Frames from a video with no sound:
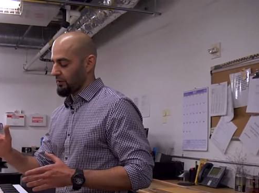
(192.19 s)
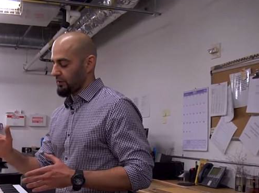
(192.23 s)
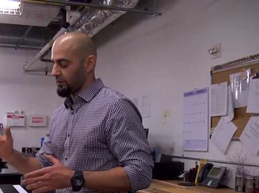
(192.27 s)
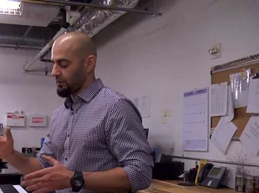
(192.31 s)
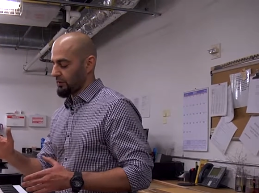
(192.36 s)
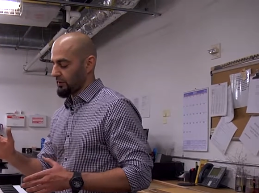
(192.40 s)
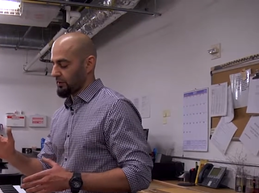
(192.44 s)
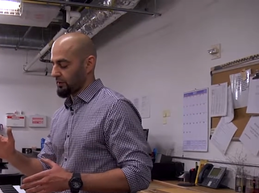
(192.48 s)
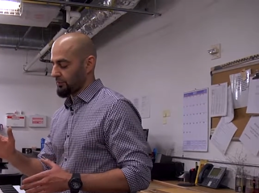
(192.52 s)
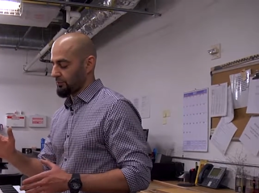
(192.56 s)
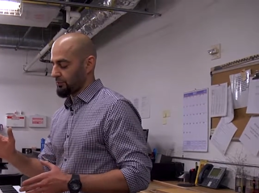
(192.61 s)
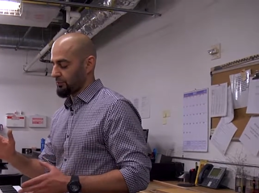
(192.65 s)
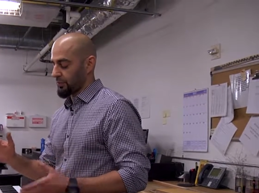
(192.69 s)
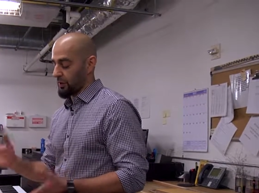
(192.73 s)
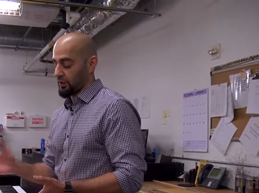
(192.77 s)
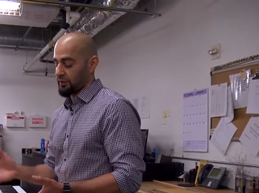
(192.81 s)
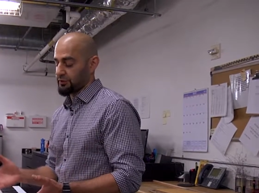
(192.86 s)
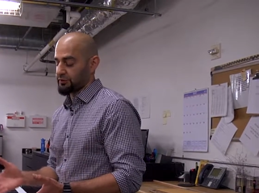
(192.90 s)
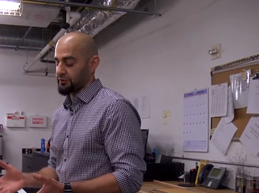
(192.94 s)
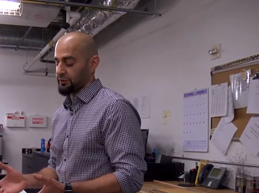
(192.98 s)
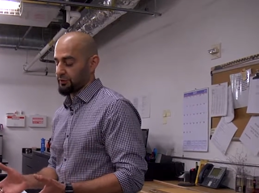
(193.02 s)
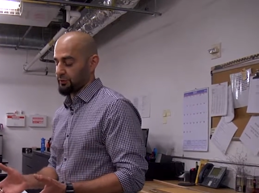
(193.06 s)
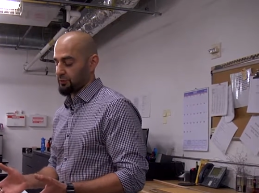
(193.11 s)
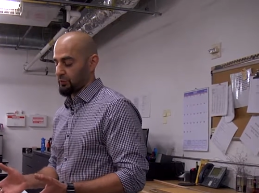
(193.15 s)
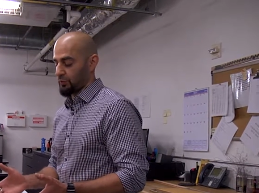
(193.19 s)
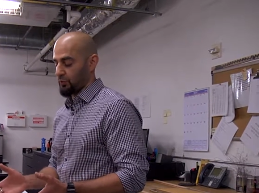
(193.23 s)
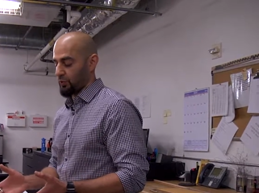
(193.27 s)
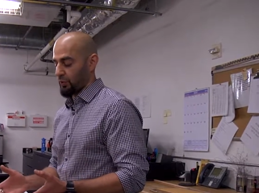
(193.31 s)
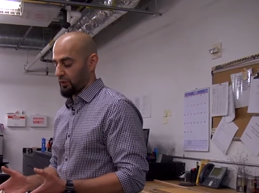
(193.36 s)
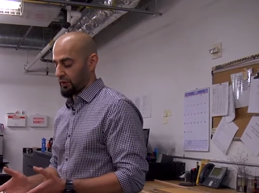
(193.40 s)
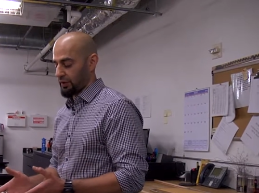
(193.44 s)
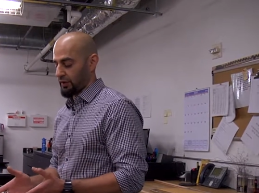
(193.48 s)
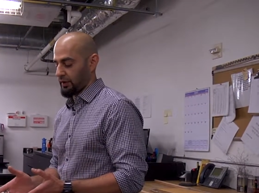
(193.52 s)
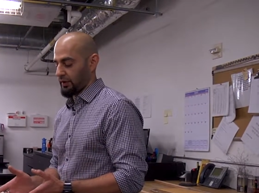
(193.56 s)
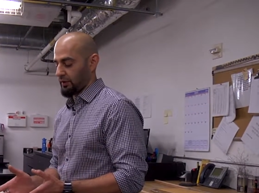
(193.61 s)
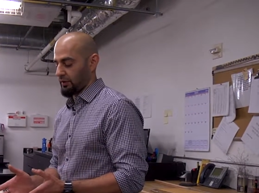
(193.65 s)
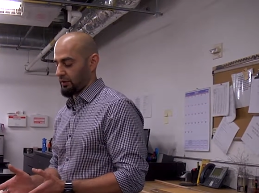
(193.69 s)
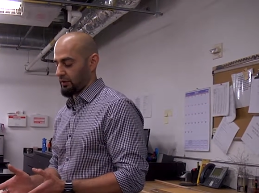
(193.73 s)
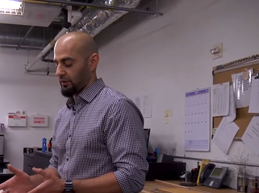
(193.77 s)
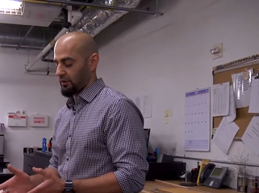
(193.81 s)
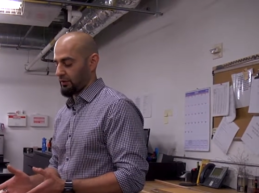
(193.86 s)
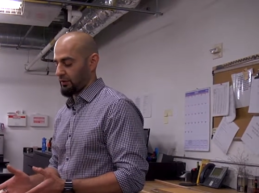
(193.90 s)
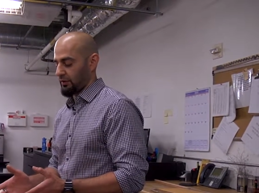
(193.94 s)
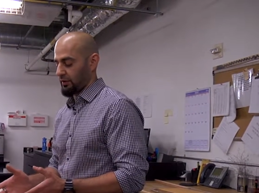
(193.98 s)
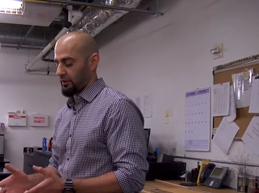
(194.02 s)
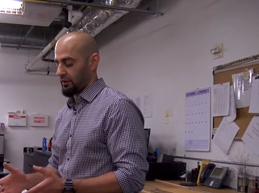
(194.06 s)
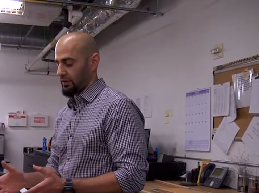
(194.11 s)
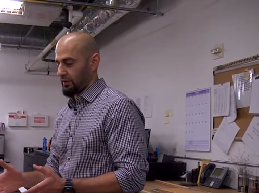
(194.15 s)
the parts are working
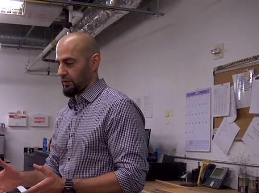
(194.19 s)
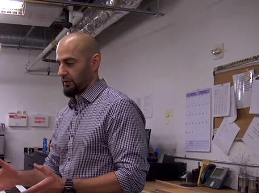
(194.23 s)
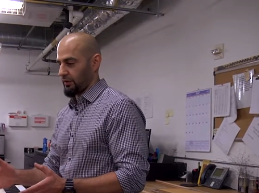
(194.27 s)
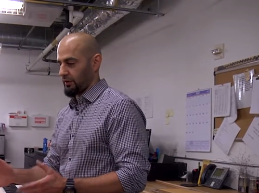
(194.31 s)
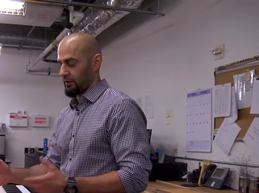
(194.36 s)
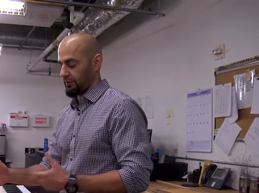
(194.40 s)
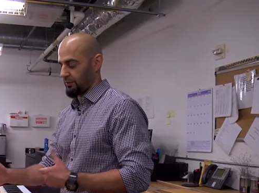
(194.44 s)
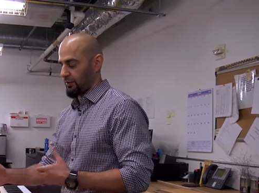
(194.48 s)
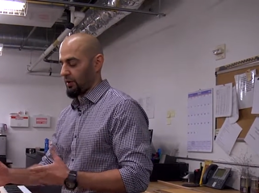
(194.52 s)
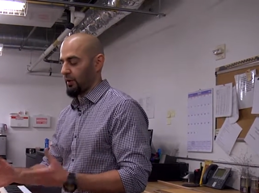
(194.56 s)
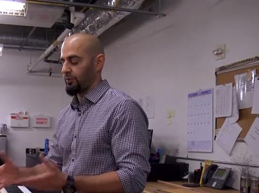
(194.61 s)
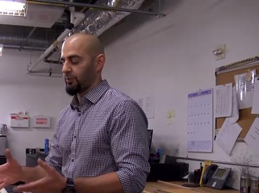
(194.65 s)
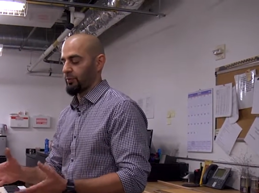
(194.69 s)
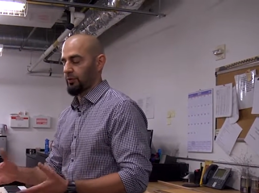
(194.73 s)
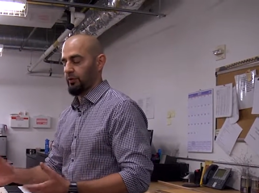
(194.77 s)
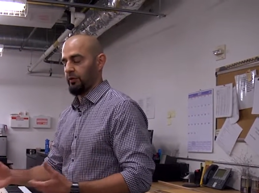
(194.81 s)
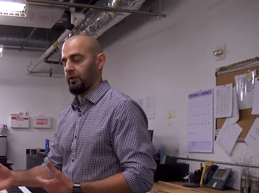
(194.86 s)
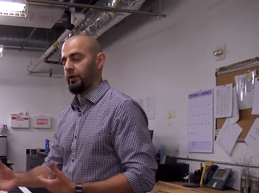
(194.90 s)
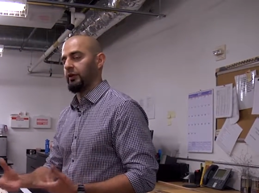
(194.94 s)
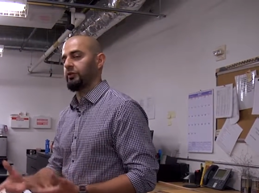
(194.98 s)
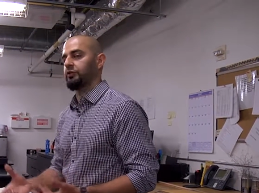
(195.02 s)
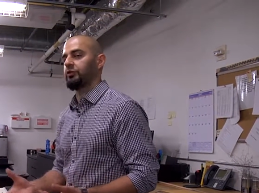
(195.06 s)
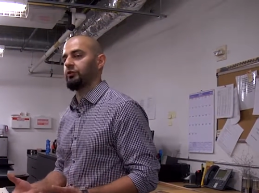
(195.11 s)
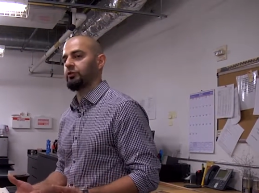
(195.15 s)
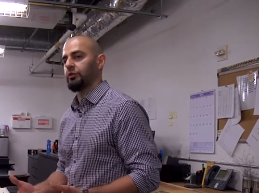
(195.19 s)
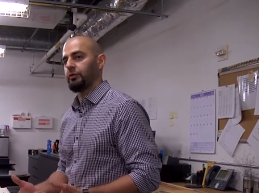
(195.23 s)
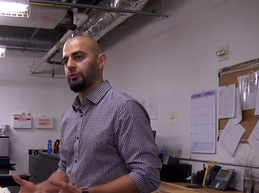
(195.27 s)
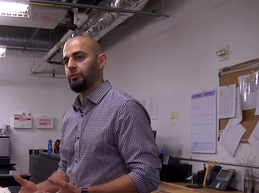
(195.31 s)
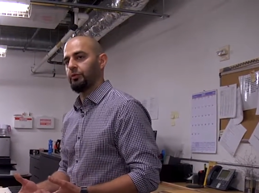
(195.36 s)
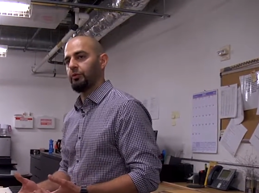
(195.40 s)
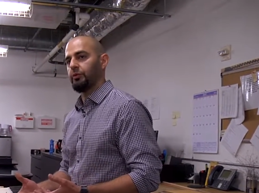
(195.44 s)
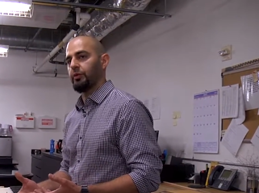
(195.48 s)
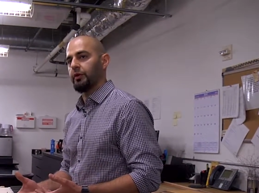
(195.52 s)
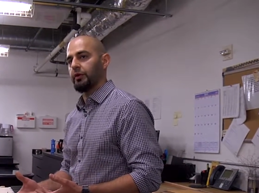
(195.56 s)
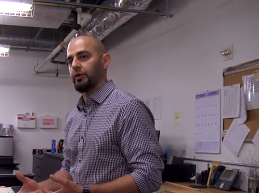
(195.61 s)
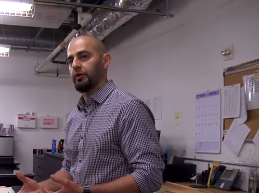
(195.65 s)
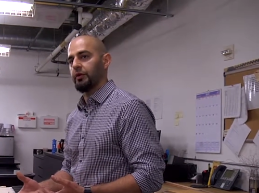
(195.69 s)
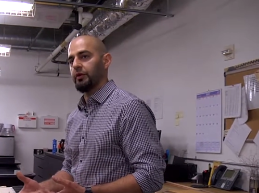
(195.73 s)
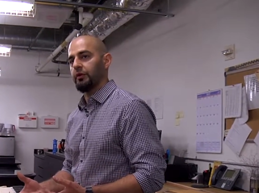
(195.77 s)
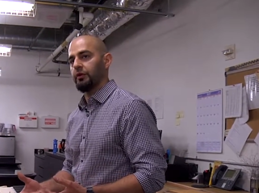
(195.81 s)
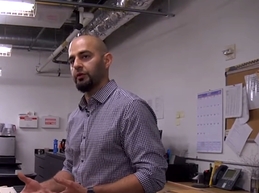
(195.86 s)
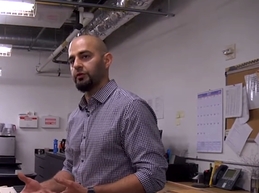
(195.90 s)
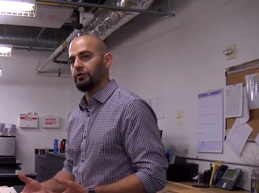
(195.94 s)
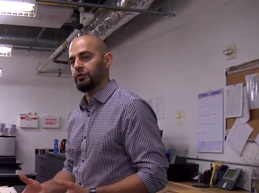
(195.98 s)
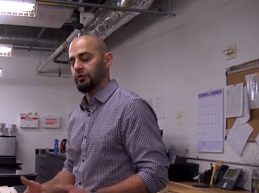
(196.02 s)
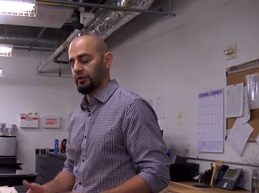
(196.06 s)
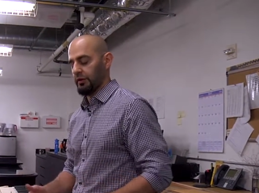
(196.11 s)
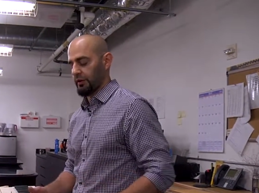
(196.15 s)
uh, in a proper relationship to one
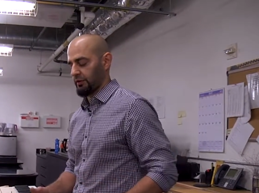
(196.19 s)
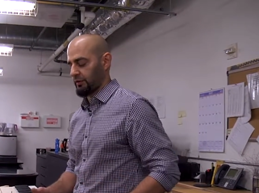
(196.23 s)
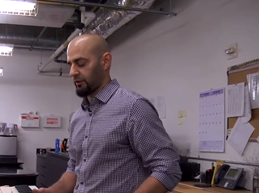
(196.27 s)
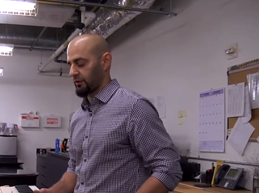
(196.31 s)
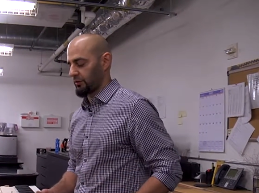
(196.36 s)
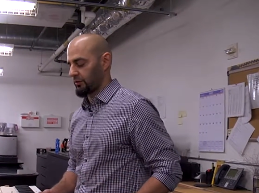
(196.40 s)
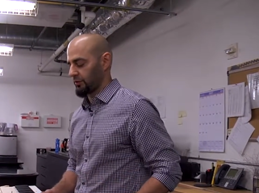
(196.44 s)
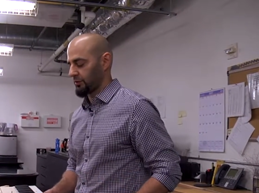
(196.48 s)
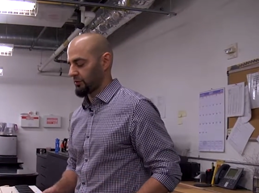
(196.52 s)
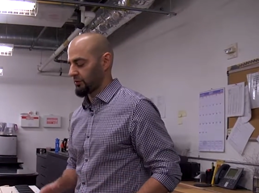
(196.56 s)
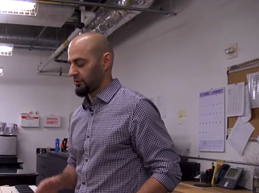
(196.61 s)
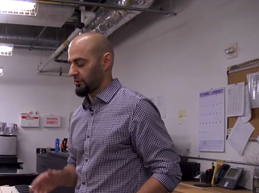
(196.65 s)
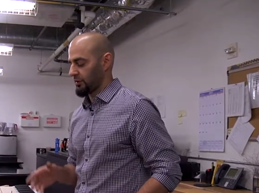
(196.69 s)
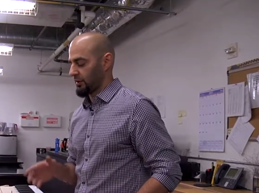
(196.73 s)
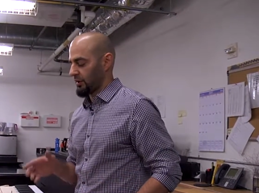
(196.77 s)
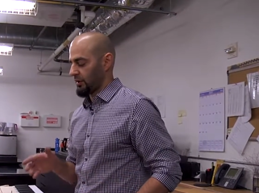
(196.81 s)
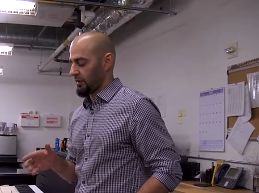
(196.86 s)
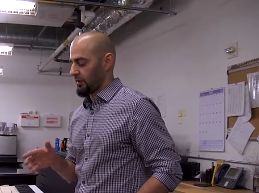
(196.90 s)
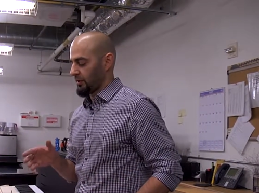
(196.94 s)
another so that there's